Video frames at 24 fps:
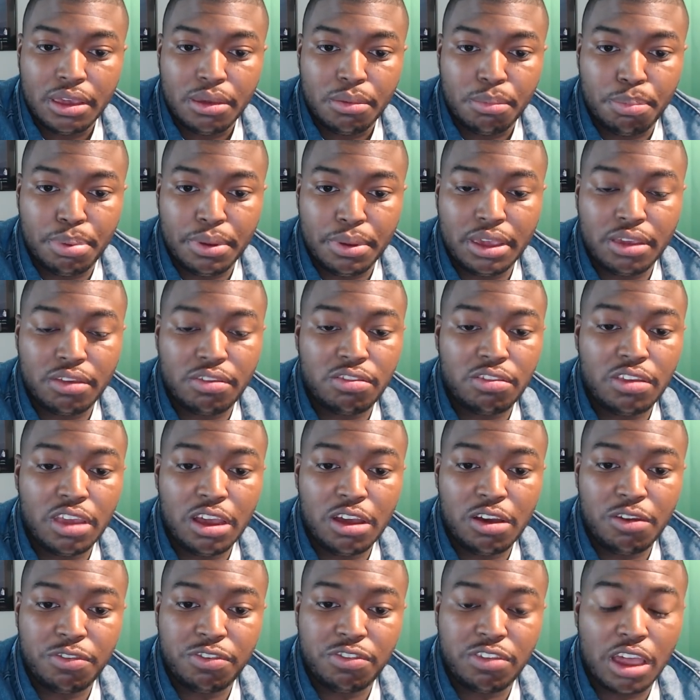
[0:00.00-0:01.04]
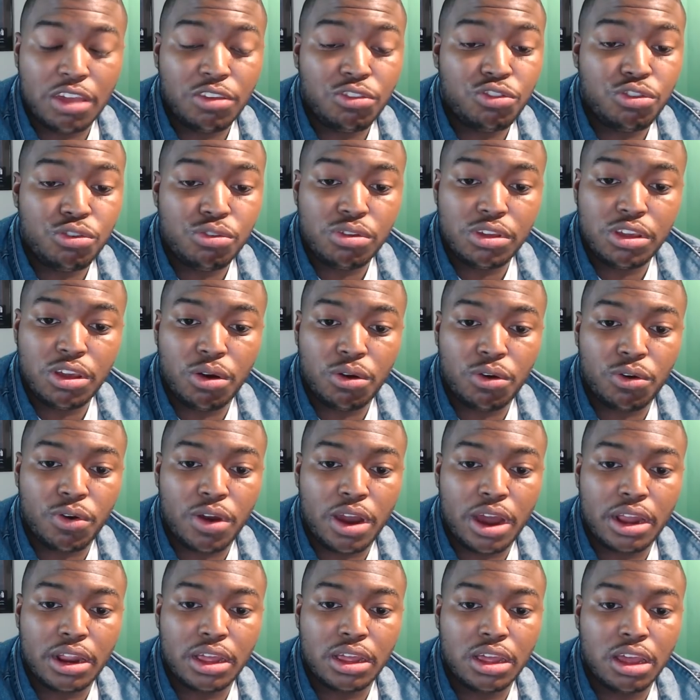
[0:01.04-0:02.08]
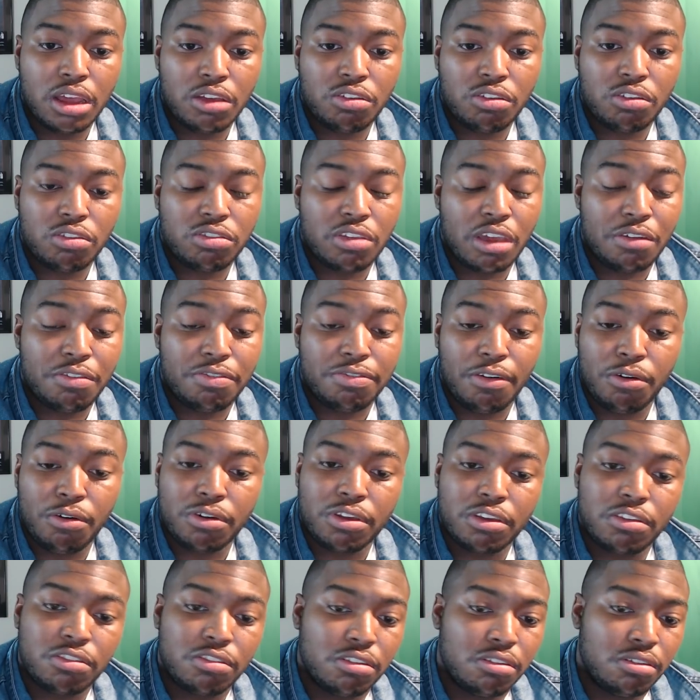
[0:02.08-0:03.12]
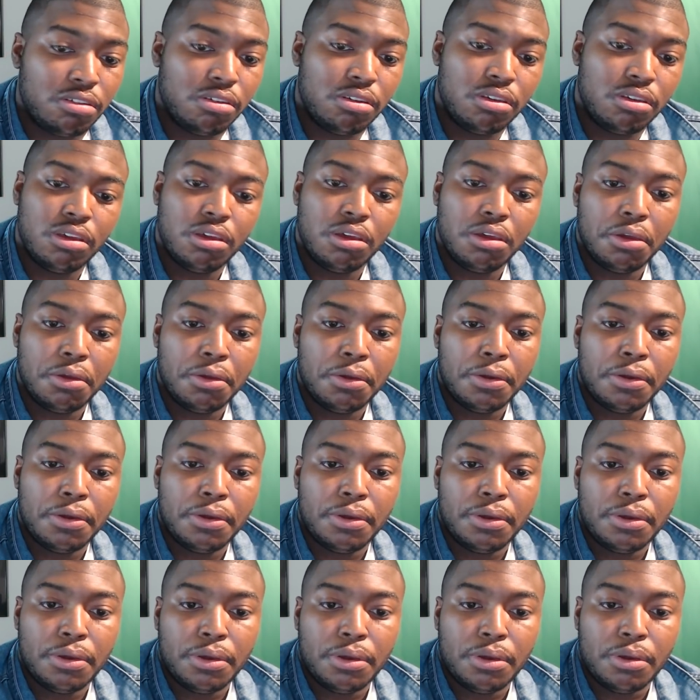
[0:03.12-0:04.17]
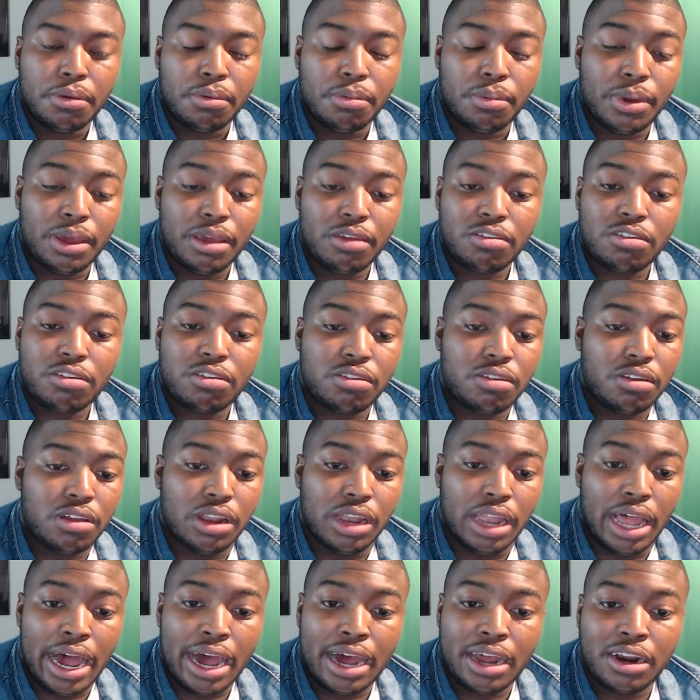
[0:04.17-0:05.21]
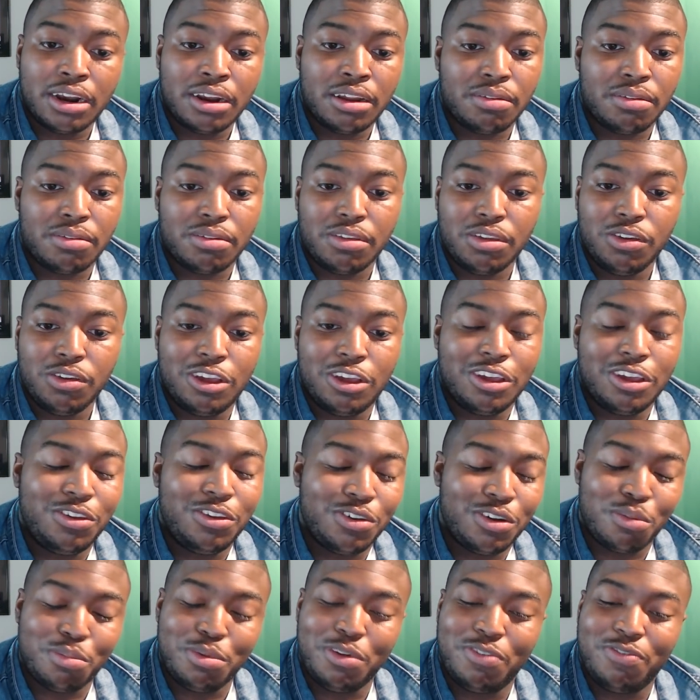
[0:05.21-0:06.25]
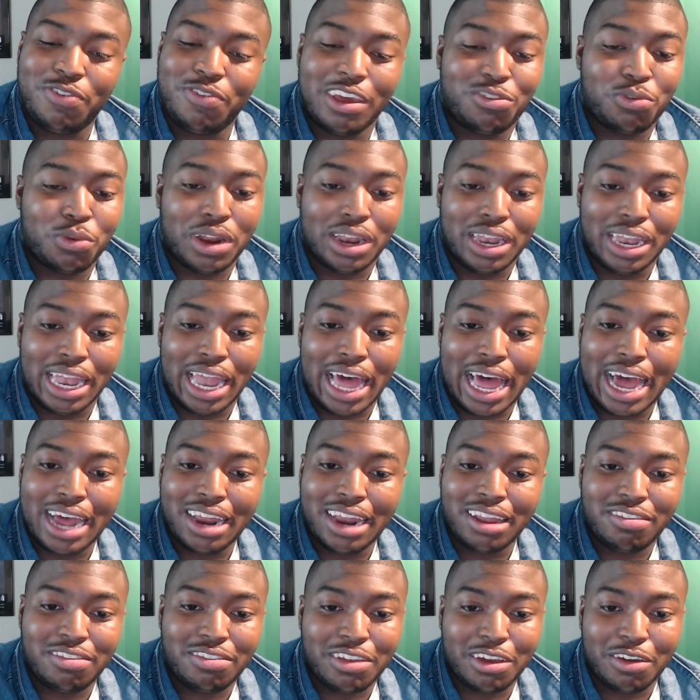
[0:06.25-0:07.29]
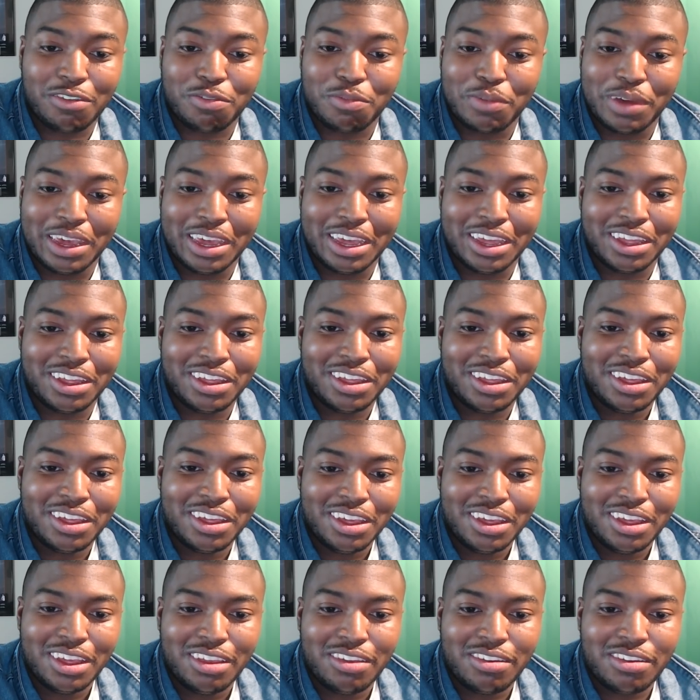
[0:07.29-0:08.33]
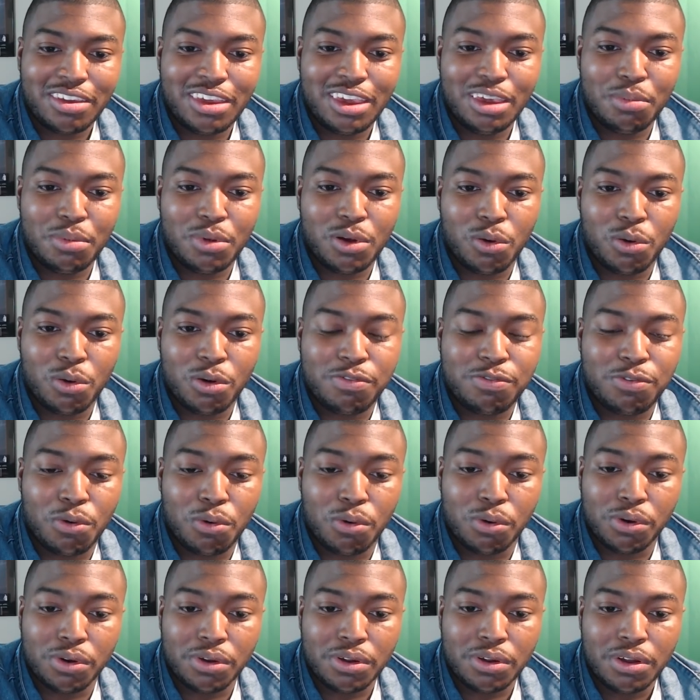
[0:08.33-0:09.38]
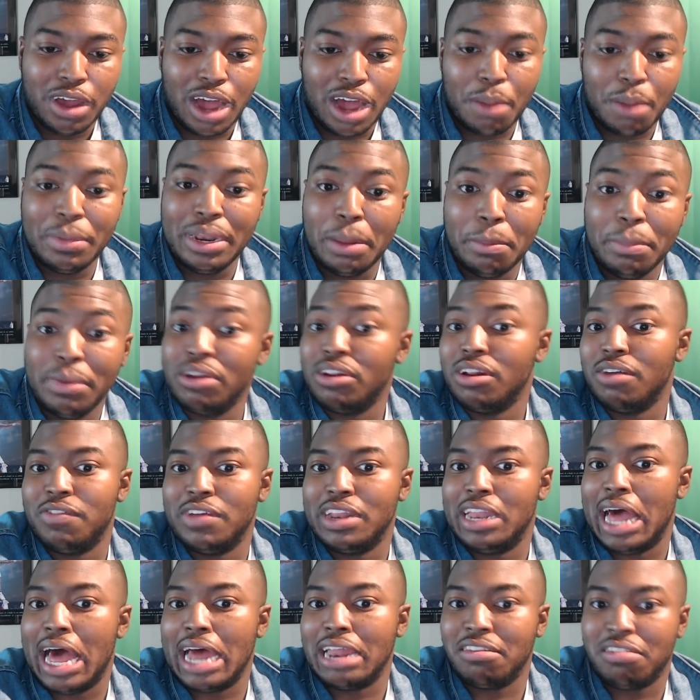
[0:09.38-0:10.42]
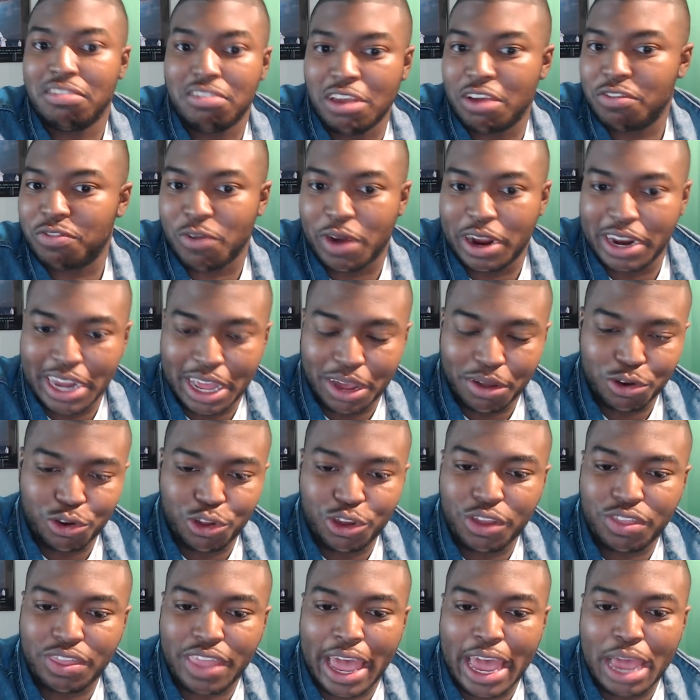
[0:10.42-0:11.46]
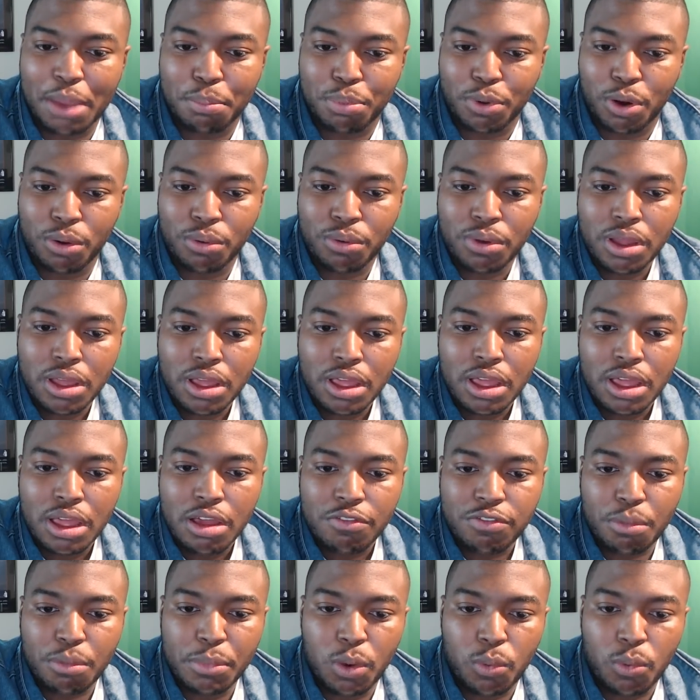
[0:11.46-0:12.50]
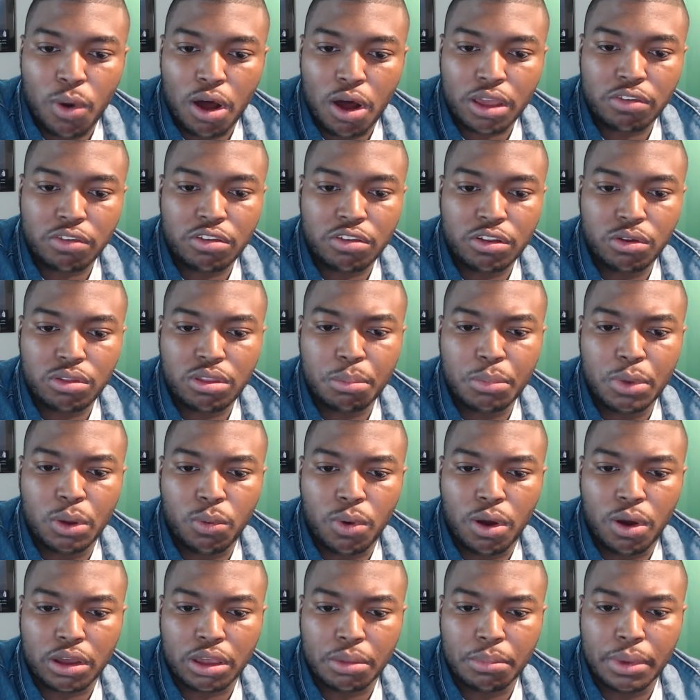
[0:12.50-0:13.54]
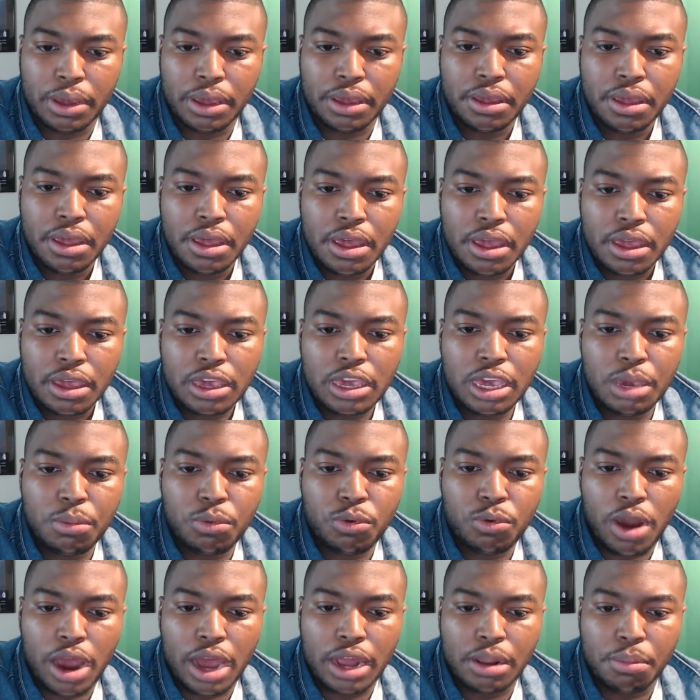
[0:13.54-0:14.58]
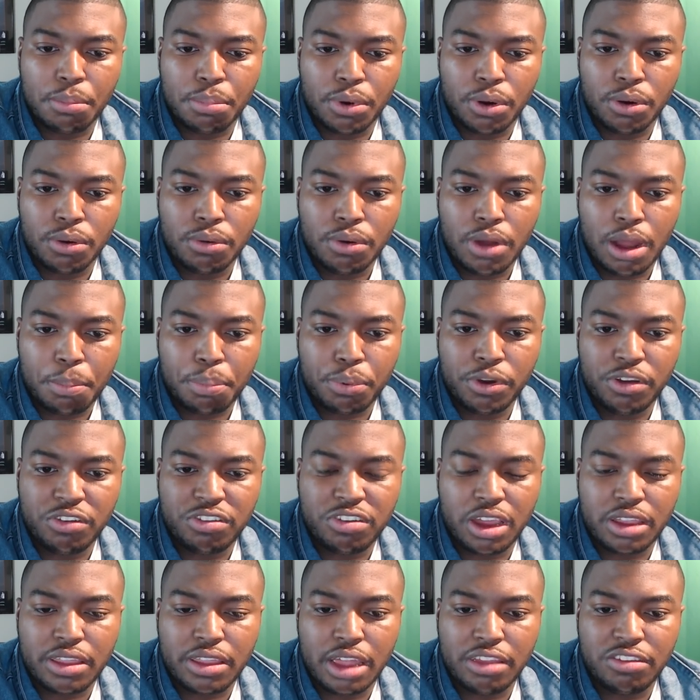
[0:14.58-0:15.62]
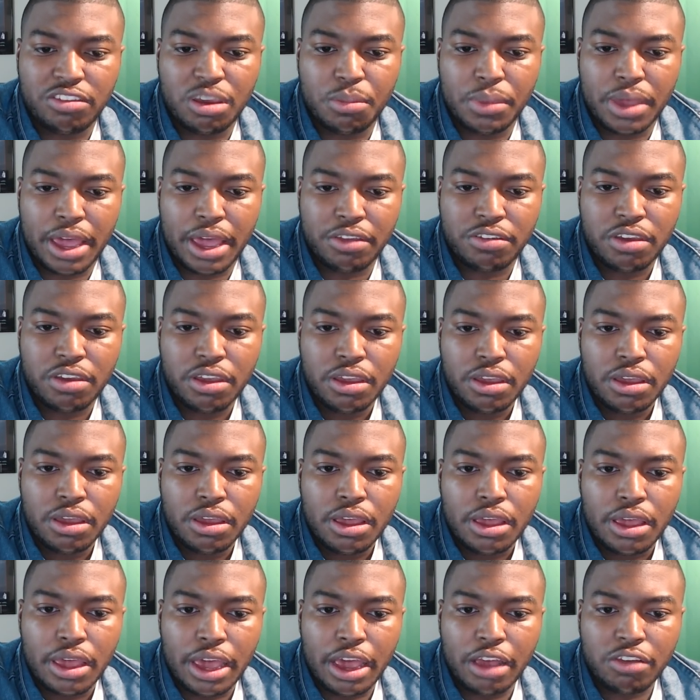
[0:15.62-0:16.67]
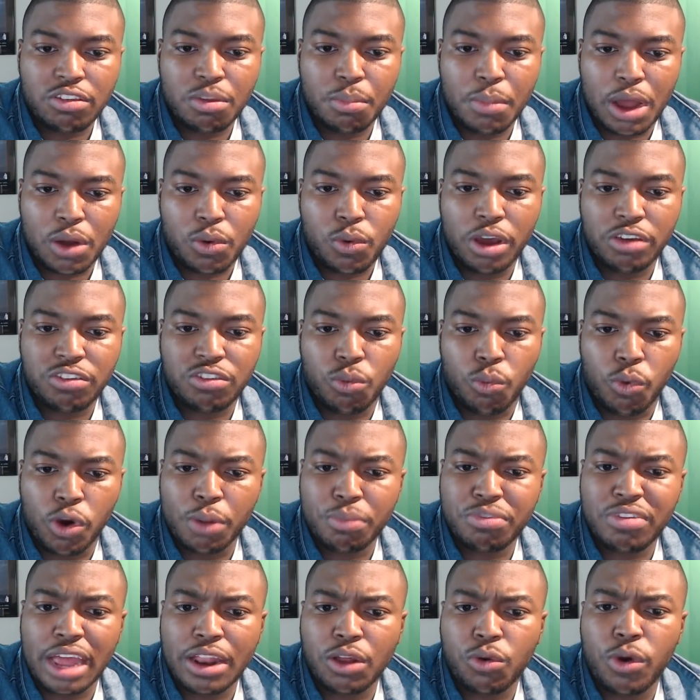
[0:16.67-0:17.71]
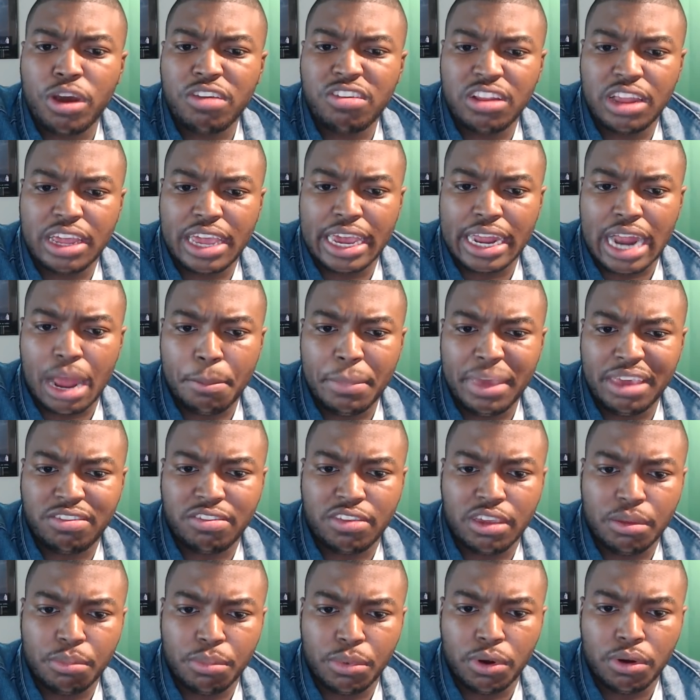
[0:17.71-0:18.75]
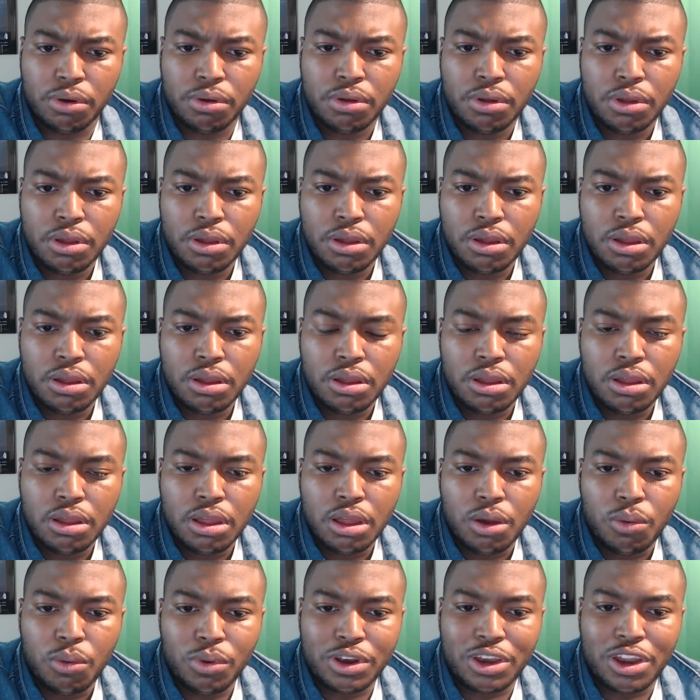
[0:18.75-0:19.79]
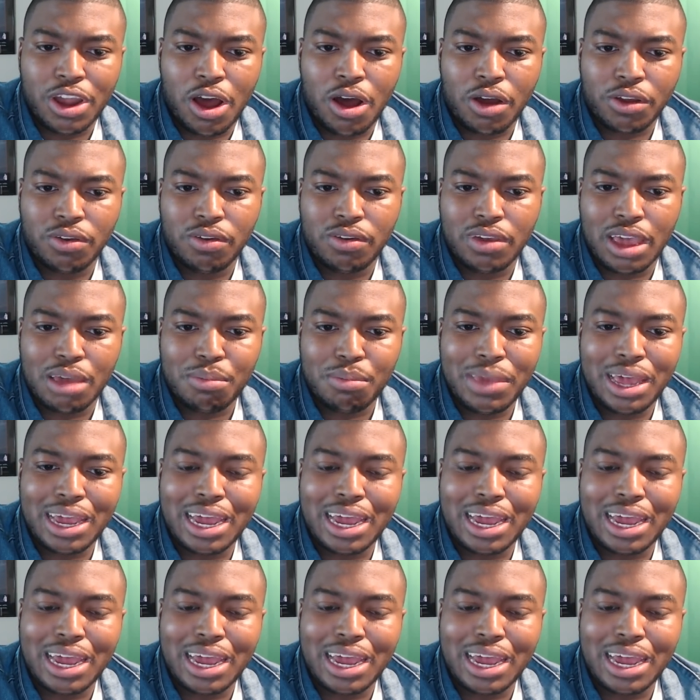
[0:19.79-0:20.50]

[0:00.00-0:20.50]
Be yourself. Stay true to your grind and hustle. Stay focused. And, man, you're going to be faced with a lot of stuff, man. Just keep going forward. I'm in the middle of a lot of stuff right now. Do your thing, bro. From Milwaukee. Salute to Milwaukee, man. Keep grinding, bro. I appreciate that, Jimmy H. Answer my question. Worm, say the question again. I missed it, bro. What dog you got?